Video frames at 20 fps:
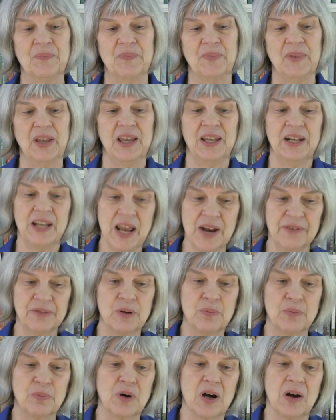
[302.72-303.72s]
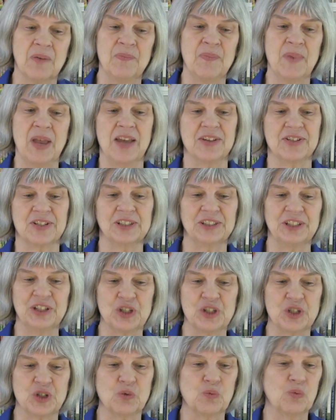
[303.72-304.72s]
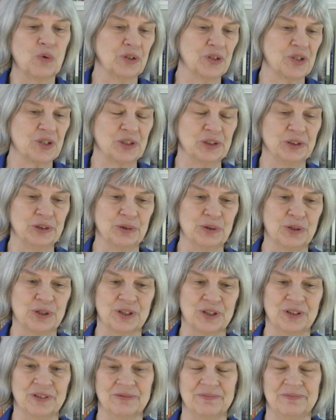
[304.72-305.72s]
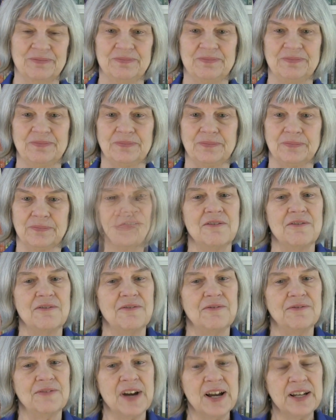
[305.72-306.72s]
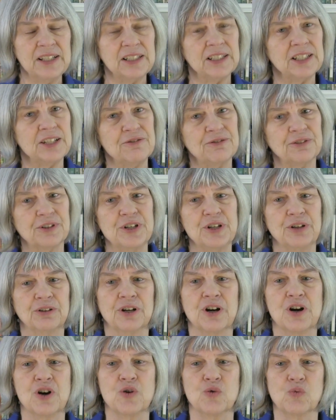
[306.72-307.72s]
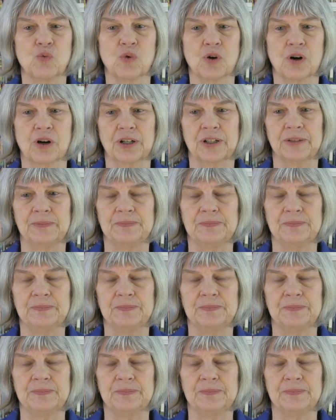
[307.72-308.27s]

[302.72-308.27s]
and every problem has at least one solution. Finally, for your own work.